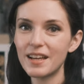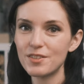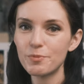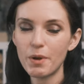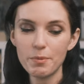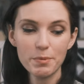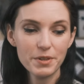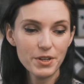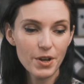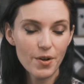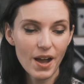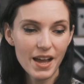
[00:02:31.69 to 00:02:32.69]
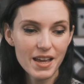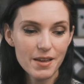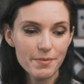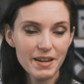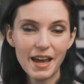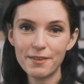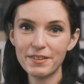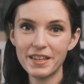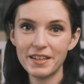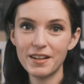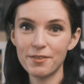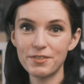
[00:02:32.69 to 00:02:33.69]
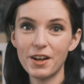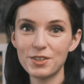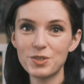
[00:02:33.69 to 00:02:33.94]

as you probably know, I am an advocate of not